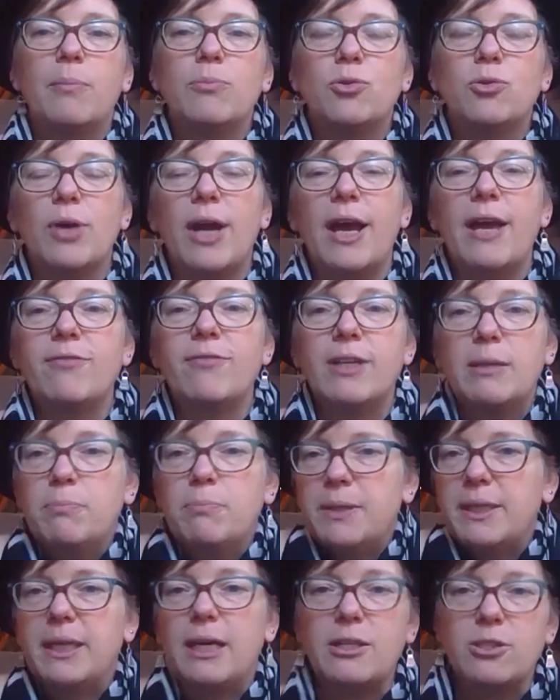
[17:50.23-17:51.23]
driving
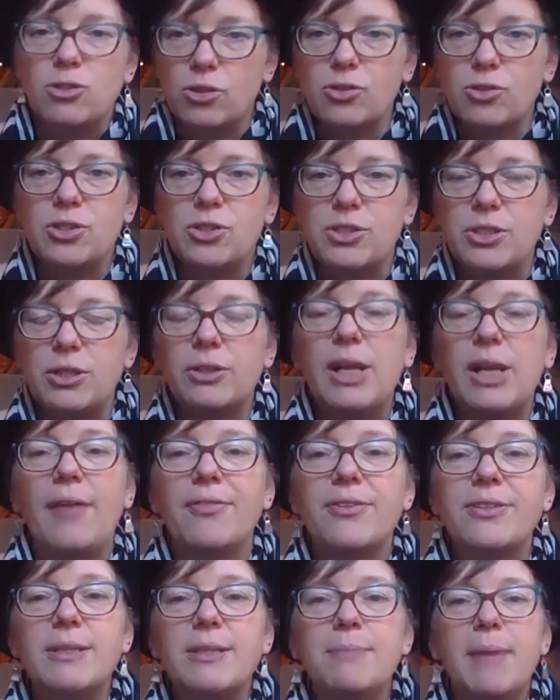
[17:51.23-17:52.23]
because there's still not
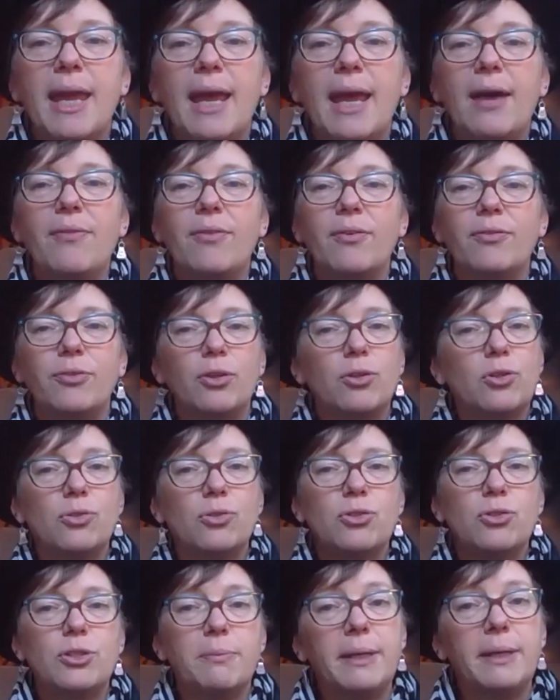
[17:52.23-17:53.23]
the demand that there
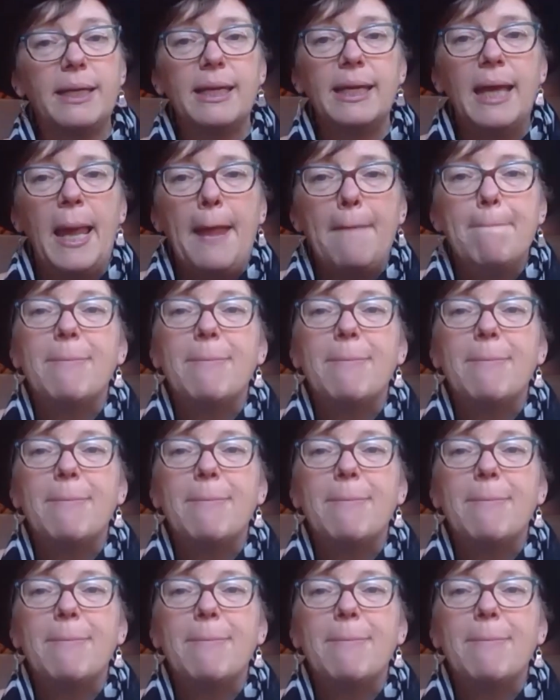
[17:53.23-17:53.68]
used to be.